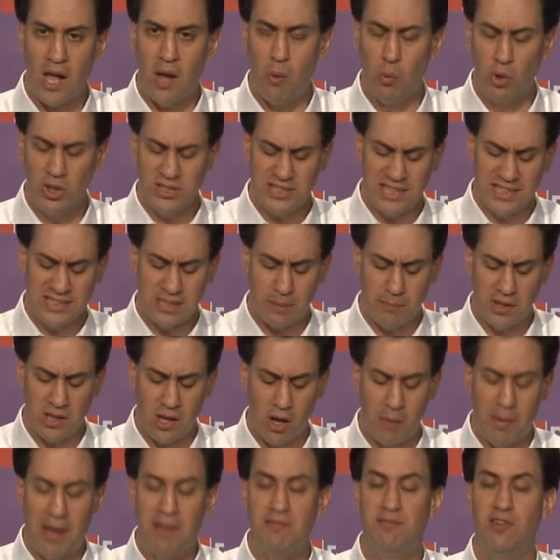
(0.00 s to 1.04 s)
I want to say something,
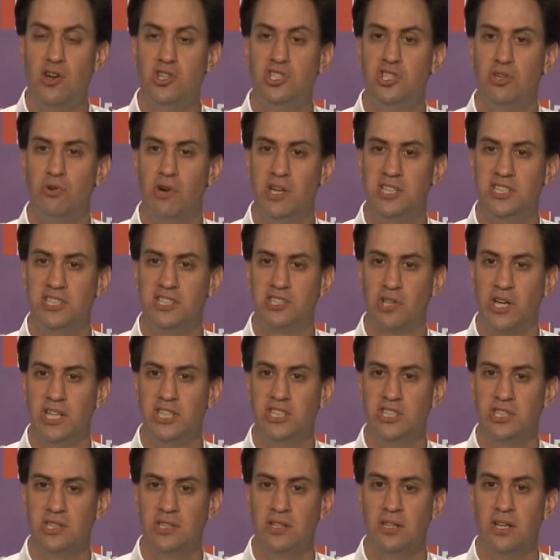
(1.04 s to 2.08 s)
though, about voter
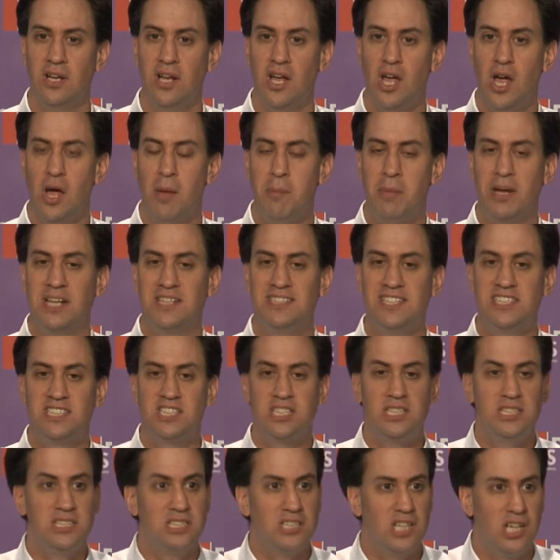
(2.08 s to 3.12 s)
registration, because this
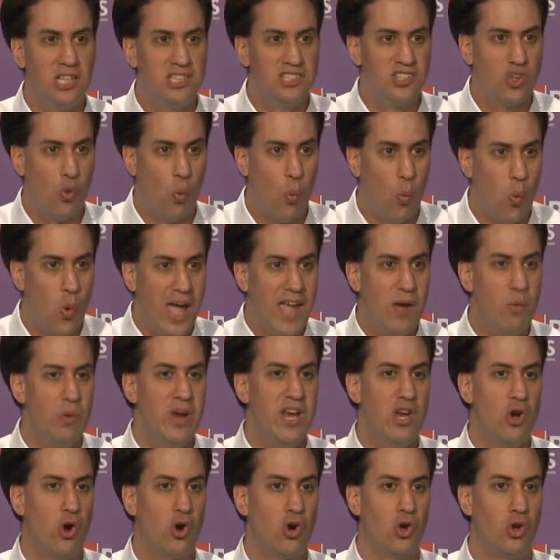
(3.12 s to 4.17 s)
concerns the way
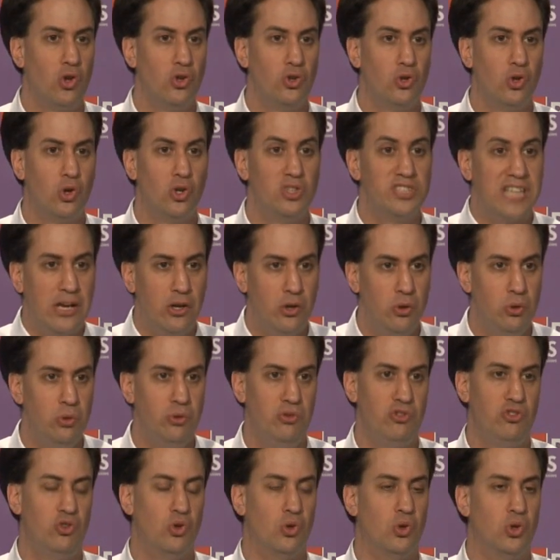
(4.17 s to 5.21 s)
we knock on doors and
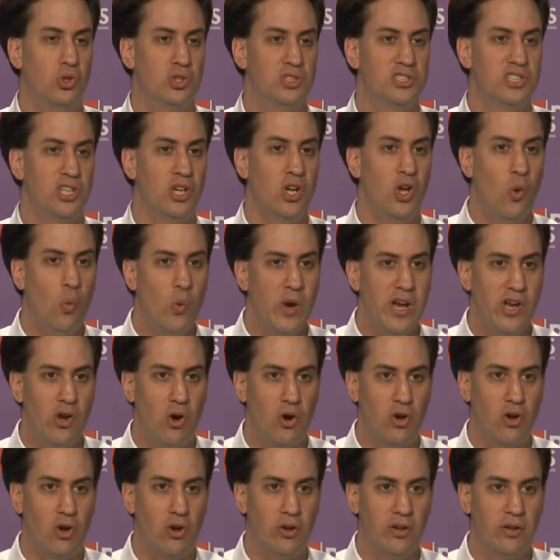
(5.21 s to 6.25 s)
whose doors we
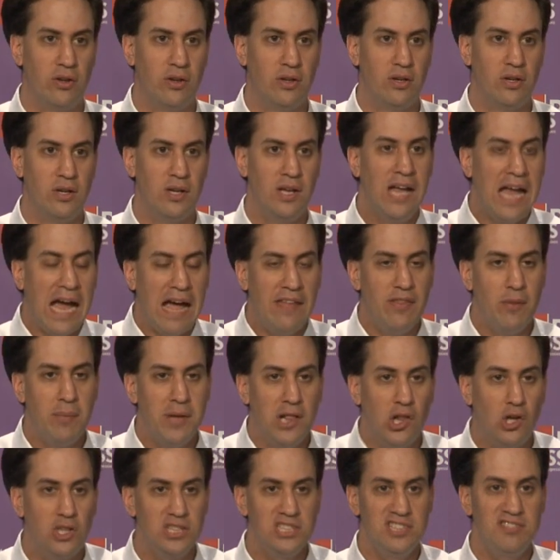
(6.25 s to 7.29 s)
knock on. And there'll
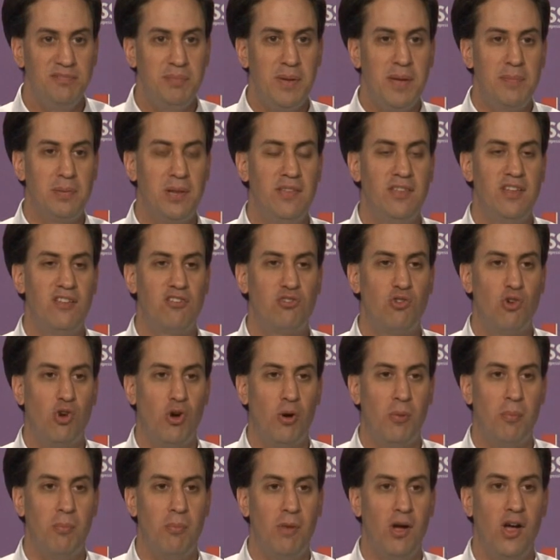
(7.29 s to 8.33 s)
be lots of people in this
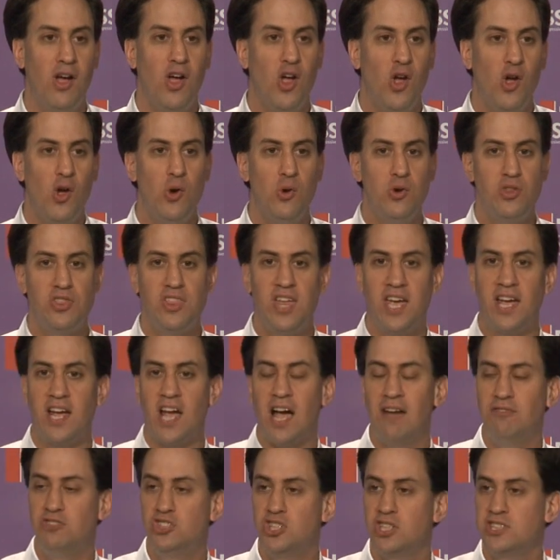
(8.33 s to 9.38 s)
room who think,
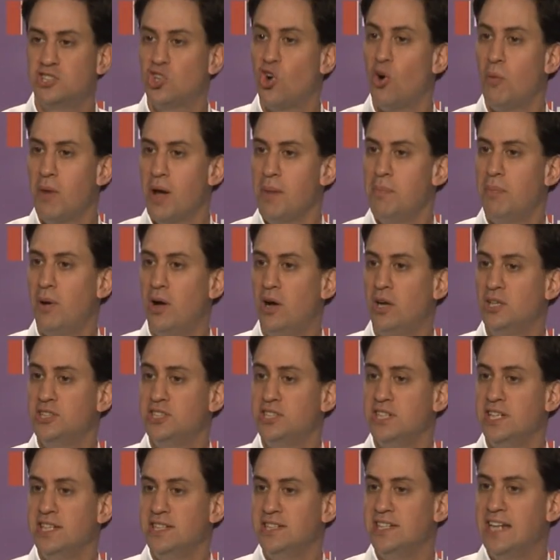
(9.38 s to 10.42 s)
I've just got my
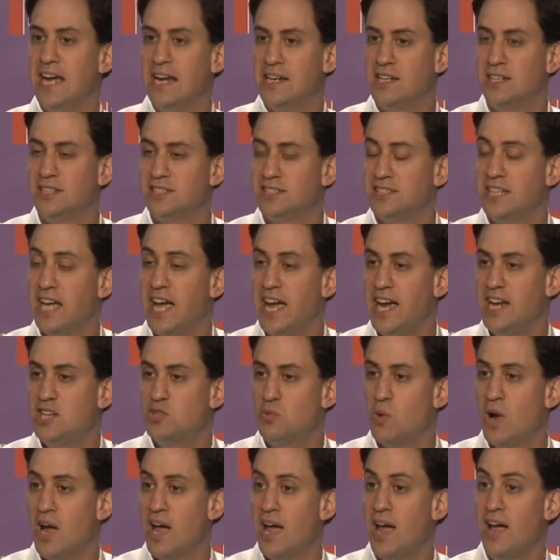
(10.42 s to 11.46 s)
party to get to the stage
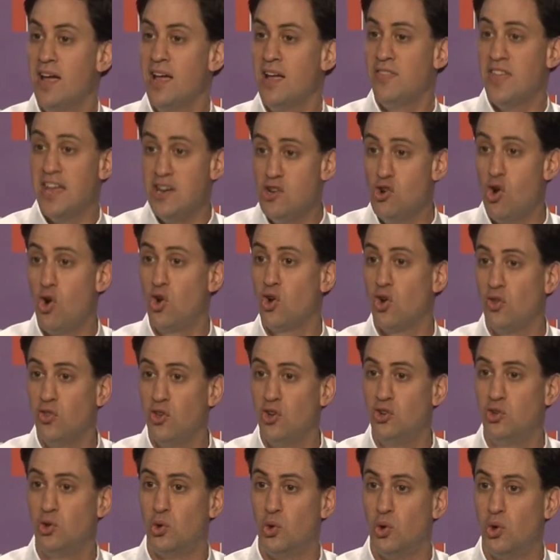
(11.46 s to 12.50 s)
where they knock on
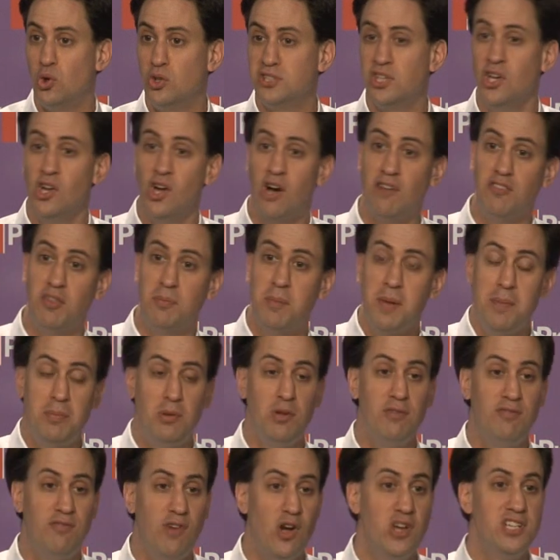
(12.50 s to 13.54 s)
the doors of the people
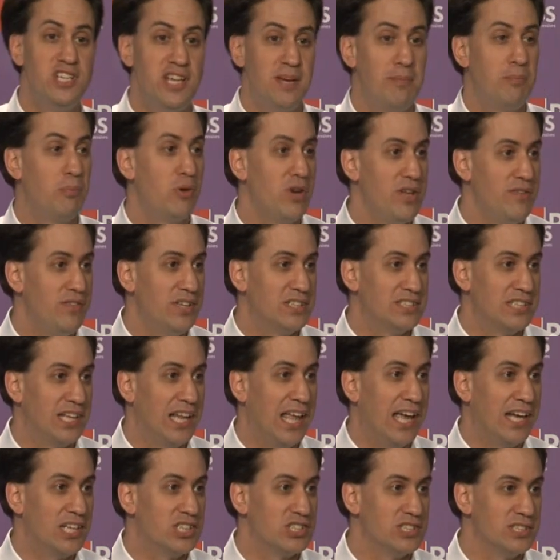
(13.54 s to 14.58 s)
who voted in previous
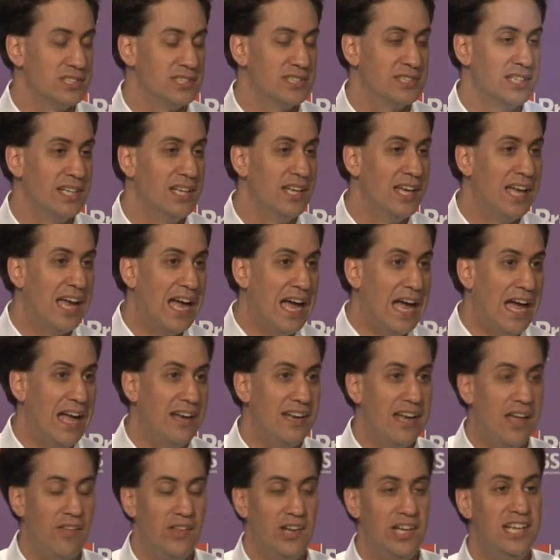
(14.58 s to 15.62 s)
elections,
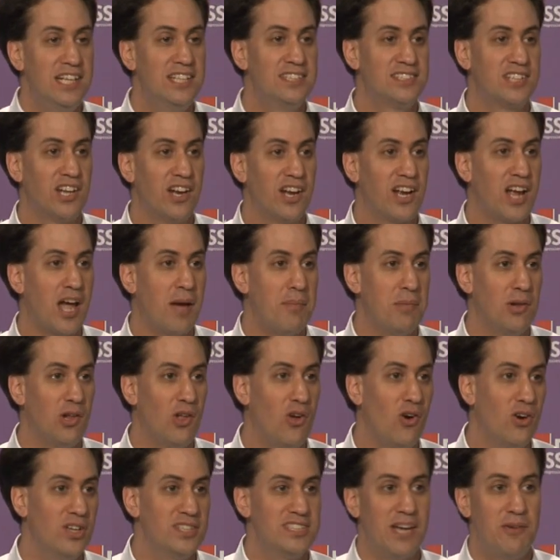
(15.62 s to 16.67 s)
and now the leader's going to come
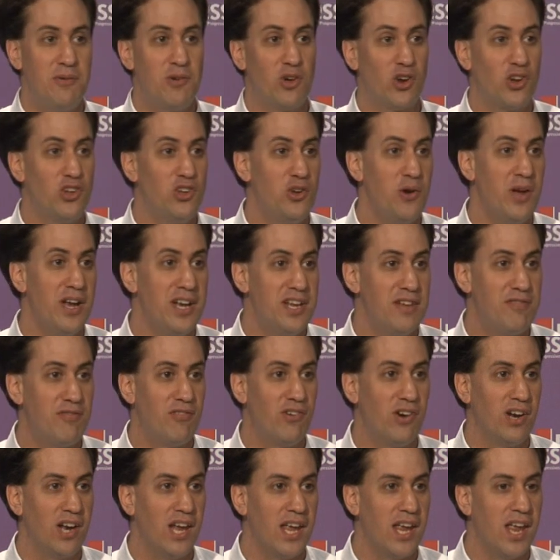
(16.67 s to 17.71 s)
along and say, we've got to do it
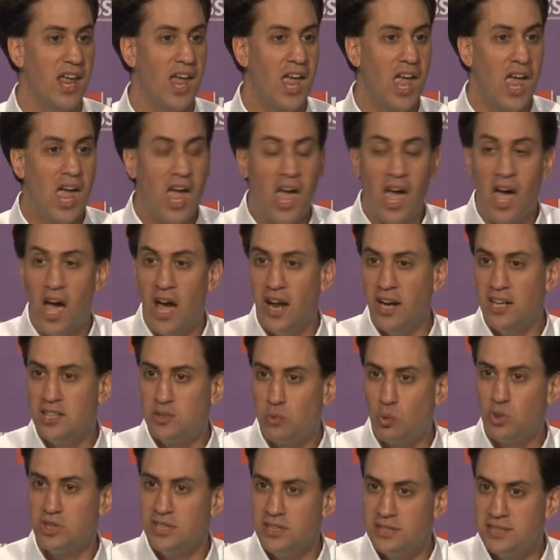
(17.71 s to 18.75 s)
differently. And I
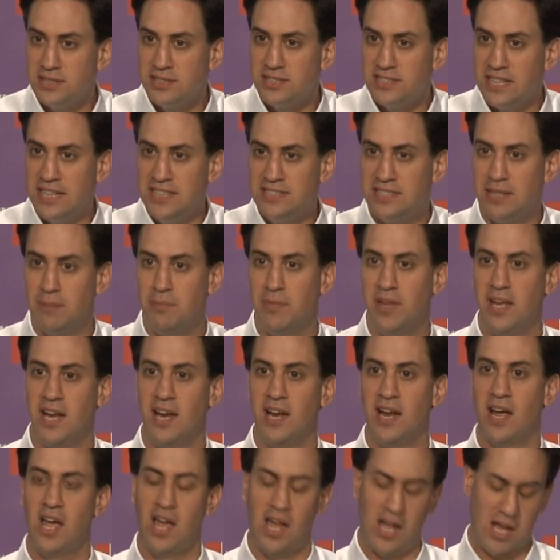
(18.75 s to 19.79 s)
just want to say
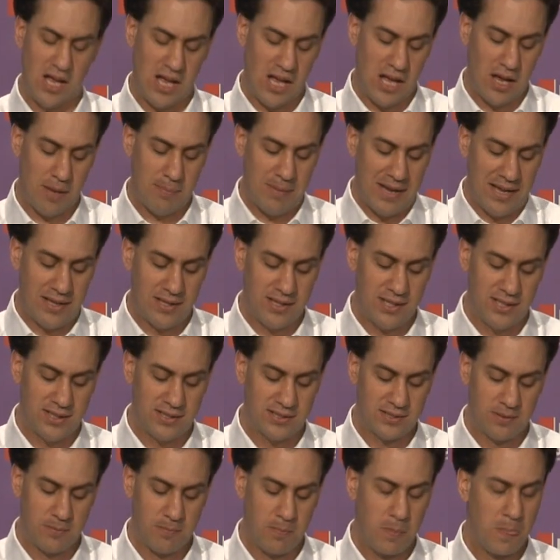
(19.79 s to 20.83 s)
something about
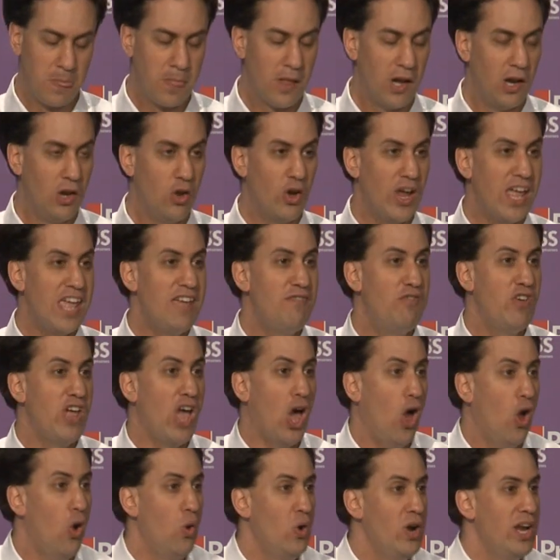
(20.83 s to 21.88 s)
this. Look, if we
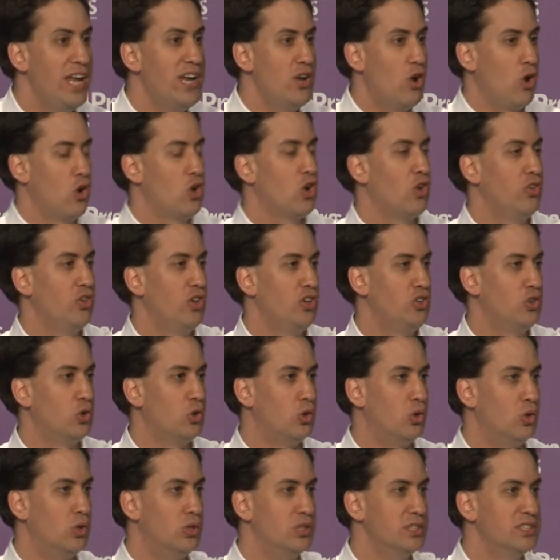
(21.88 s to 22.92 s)
only knock on the
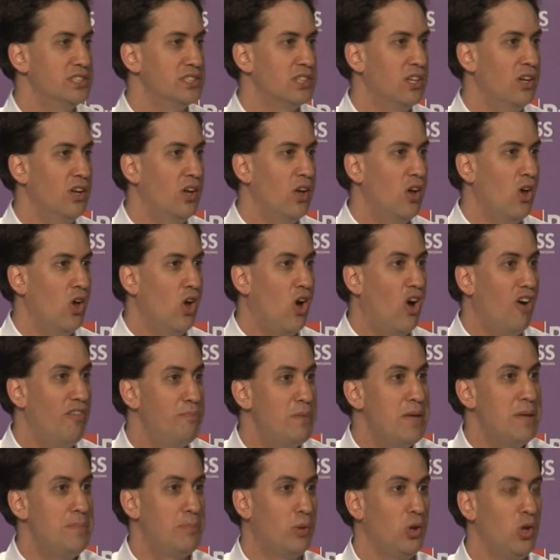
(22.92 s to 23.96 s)
doors of
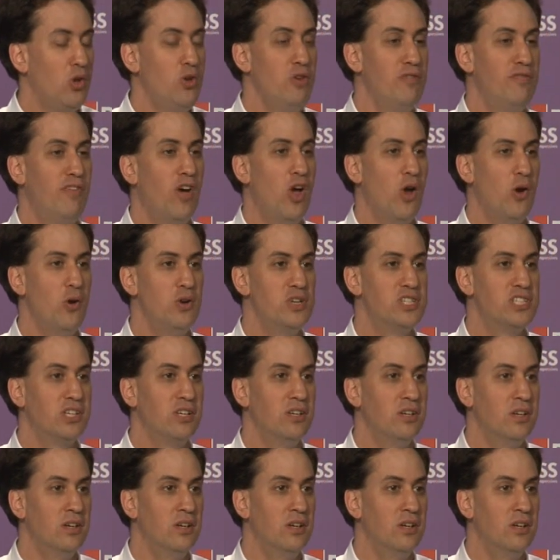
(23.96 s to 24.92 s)
people who vote,